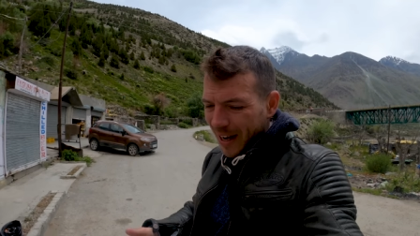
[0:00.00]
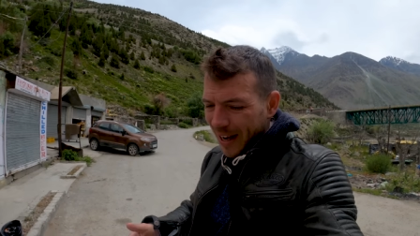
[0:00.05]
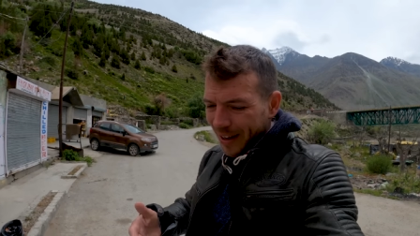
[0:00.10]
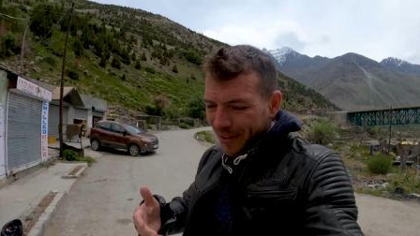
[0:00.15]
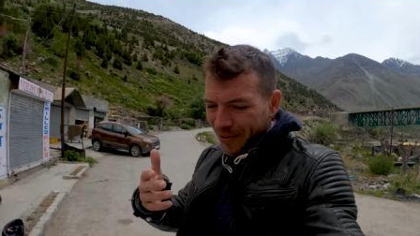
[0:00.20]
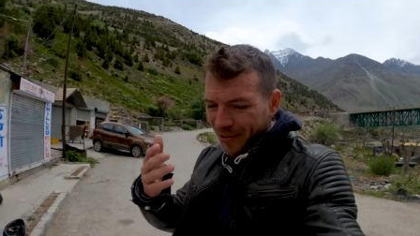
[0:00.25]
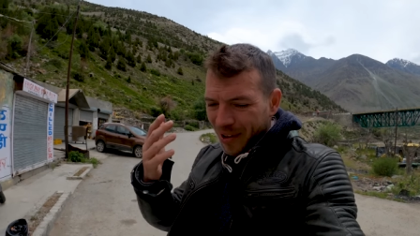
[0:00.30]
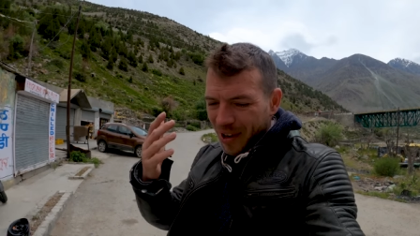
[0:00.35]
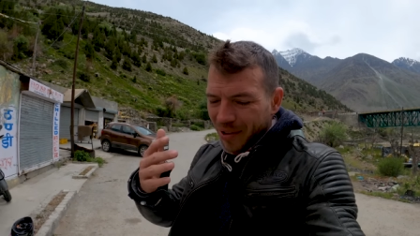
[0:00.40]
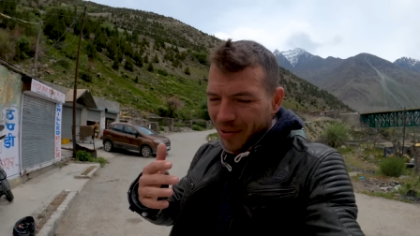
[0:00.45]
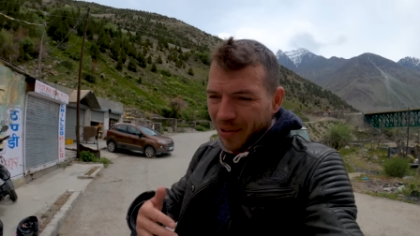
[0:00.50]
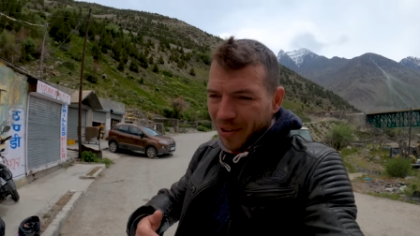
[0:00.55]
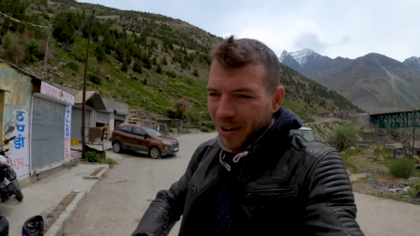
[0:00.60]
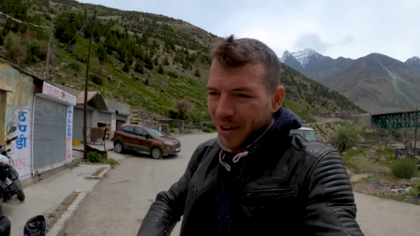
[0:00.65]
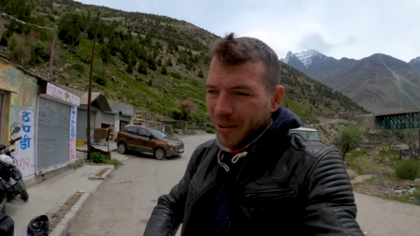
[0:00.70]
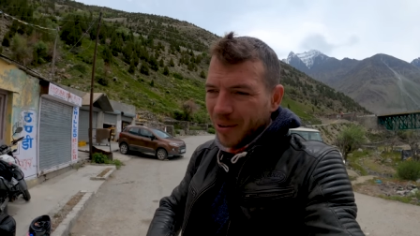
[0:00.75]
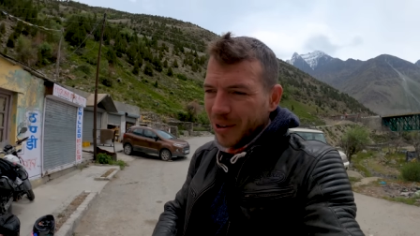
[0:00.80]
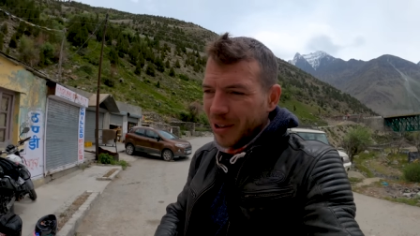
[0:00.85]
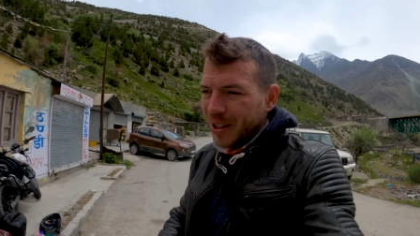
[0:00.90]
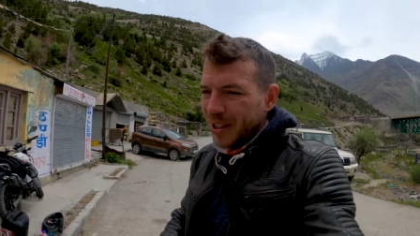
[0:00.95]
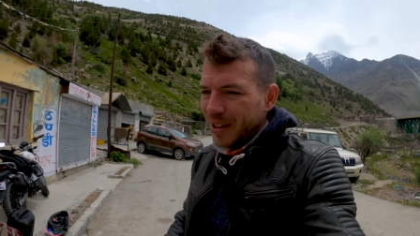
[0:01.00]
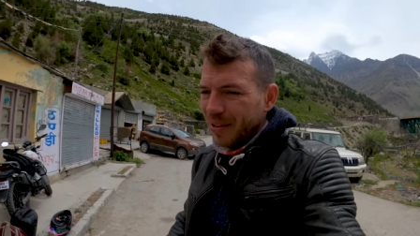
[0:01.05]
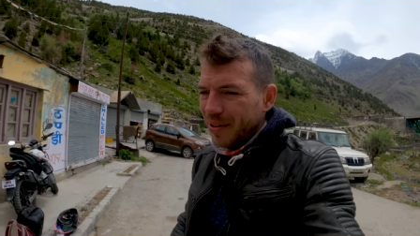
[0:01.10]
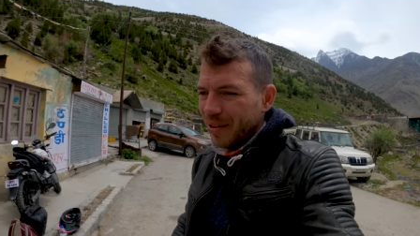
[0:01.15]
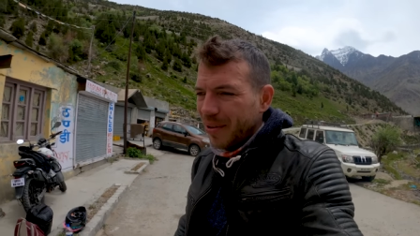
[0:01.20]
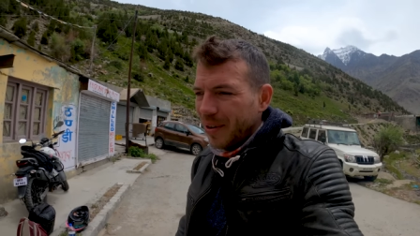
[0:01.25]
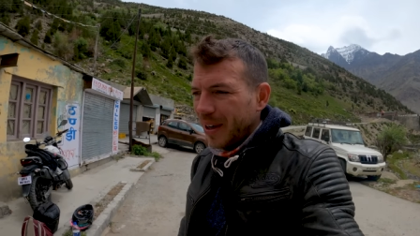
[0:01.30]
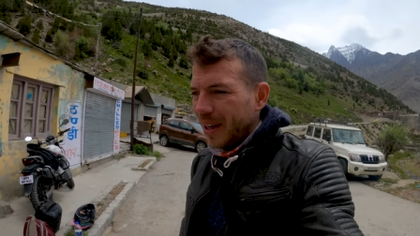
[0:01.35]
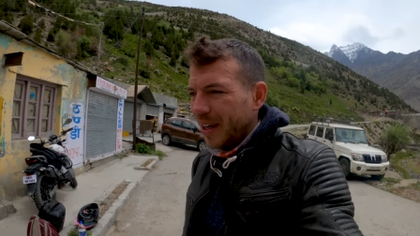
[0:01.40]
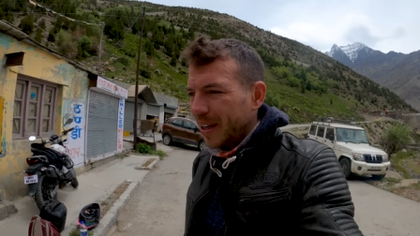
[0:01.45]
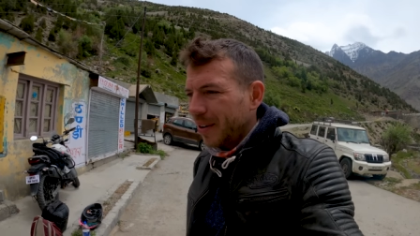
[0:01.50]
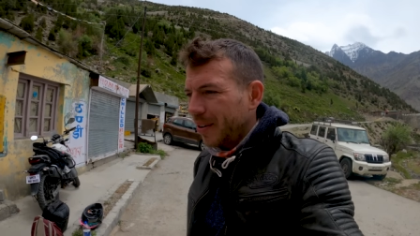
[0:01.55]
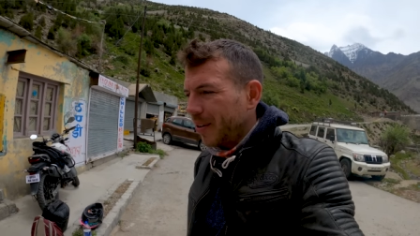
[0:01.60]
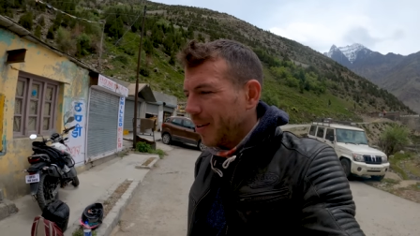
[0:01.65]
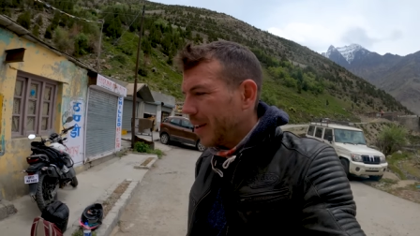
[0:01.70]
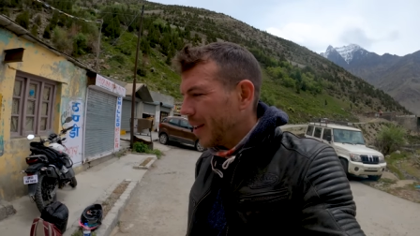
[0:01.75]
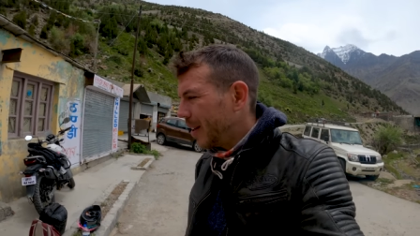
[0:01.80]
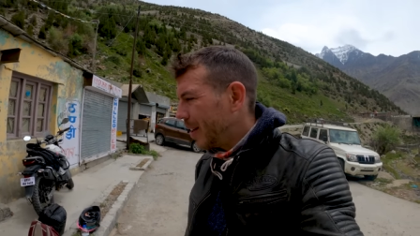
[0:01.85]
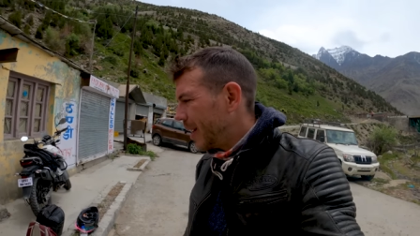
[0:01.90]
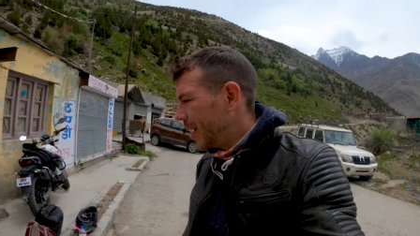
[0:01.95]
had fever, I was shivering and
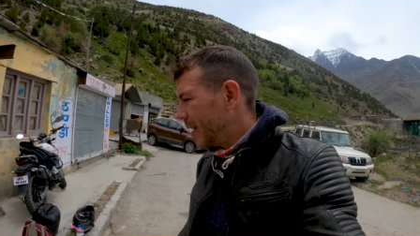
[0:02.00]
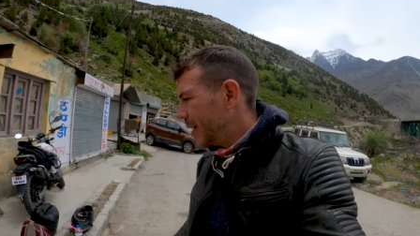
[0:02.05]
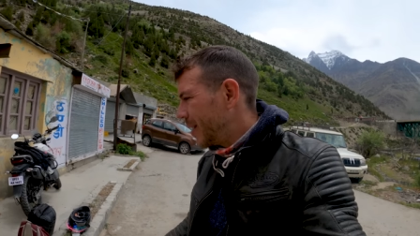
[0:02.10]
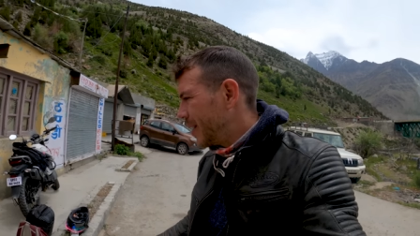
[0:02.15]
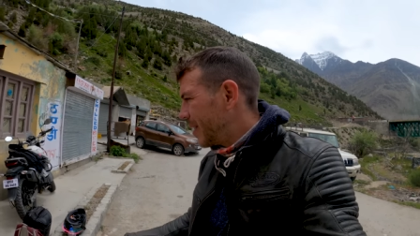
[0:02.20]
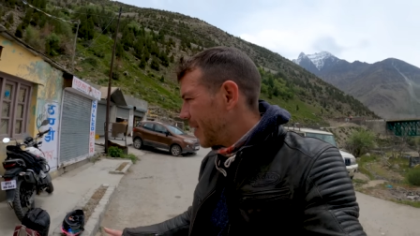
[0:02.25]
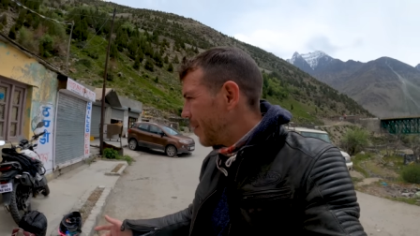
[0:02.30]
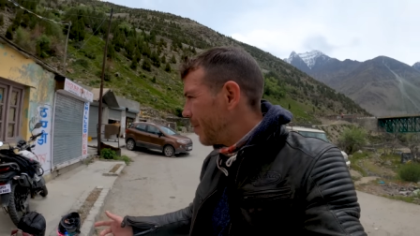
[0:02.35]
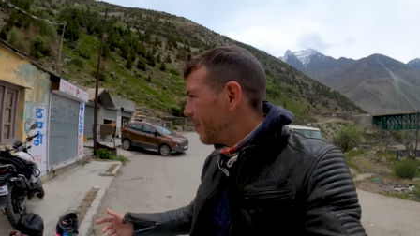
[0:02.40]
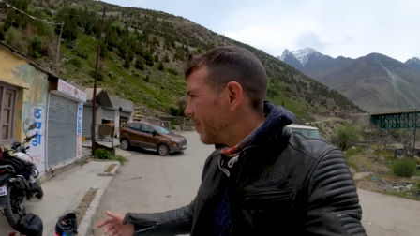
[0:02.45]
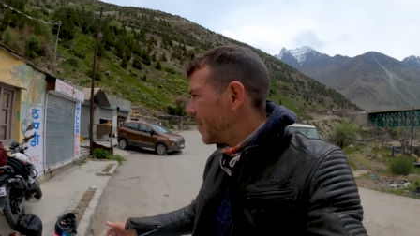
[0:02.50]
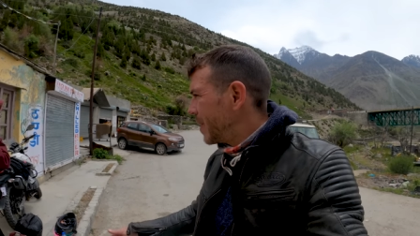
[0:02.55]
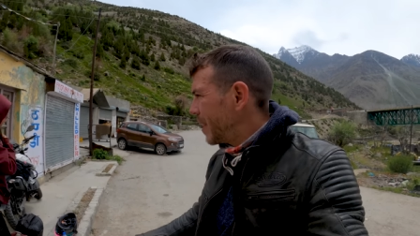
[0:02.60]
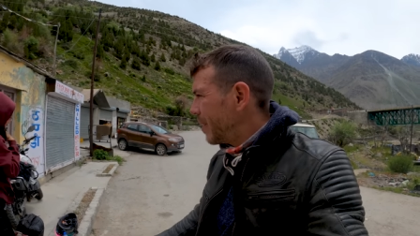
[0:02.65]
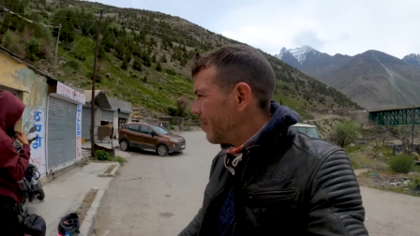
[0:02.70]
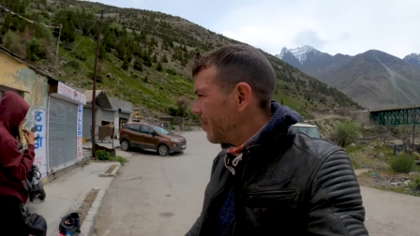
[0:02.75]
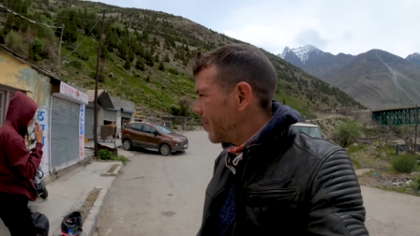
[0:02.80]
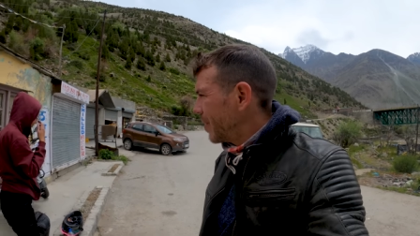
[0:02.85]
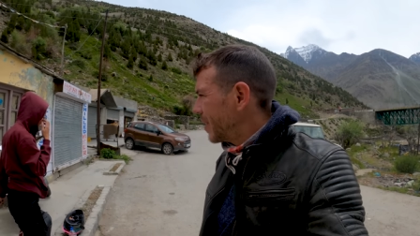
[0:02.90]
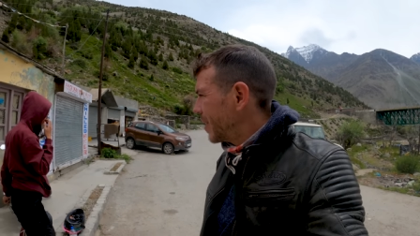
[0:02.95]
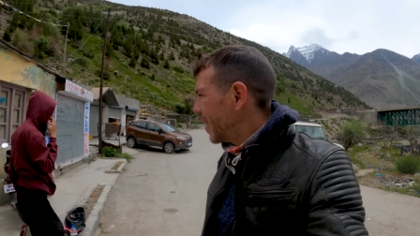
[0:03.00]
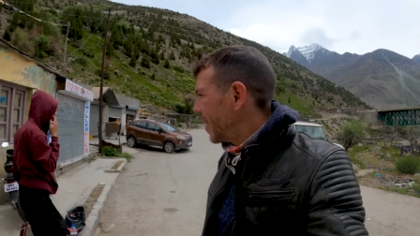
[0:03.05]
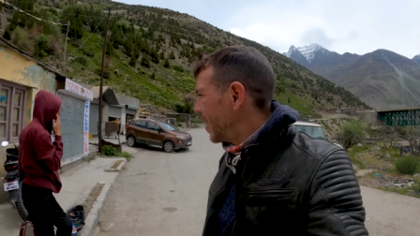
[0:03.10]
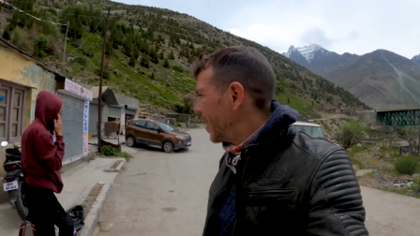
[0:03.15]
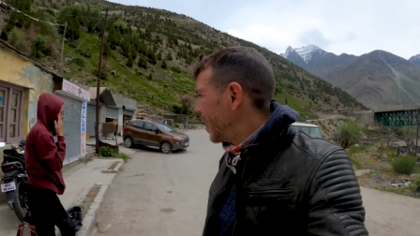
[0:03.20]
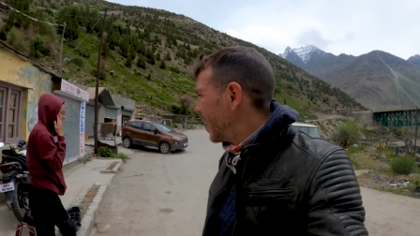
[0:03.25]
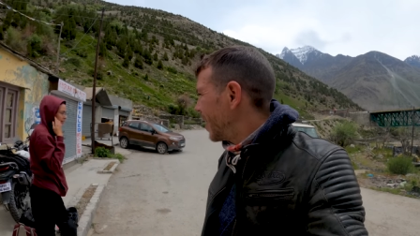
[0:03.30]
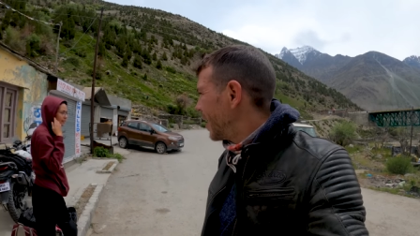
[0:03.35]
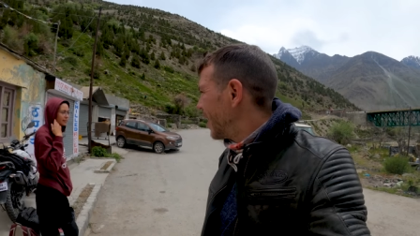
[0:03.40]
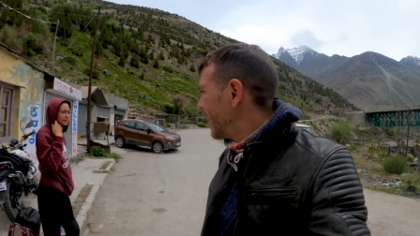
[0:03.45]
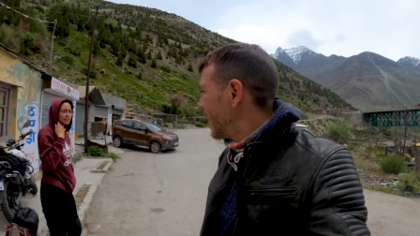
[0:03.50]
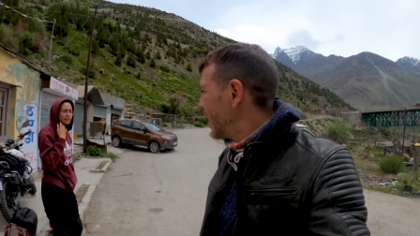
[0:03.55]
all, and same for Saliha.